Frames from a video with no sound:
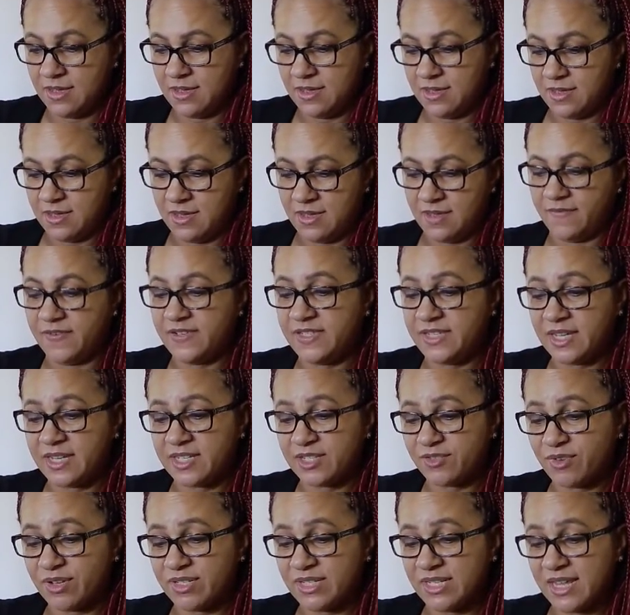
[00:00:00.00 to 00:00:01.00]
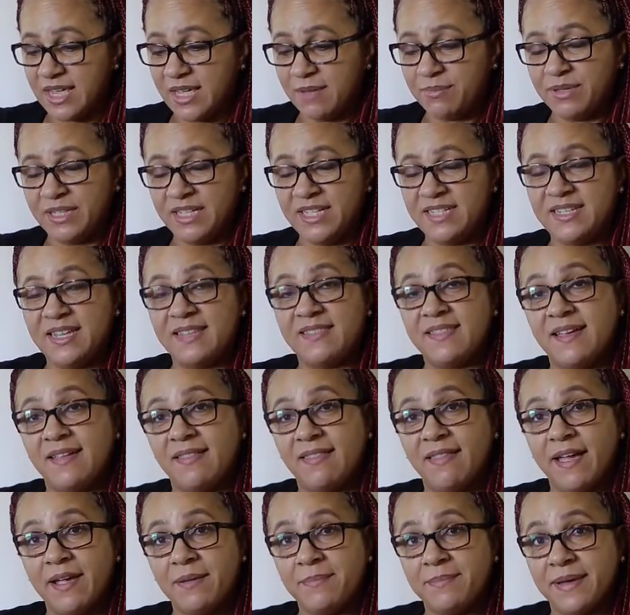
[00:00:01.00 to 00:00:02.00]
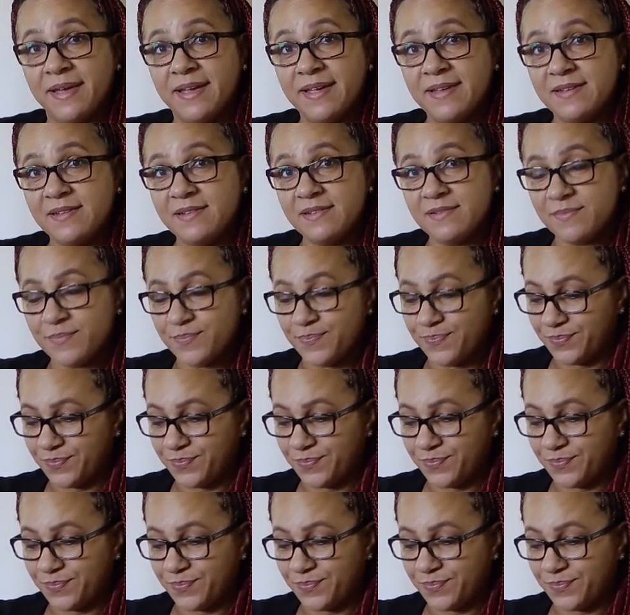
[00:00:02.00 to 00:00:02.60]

If it does resonate, please hit that like button,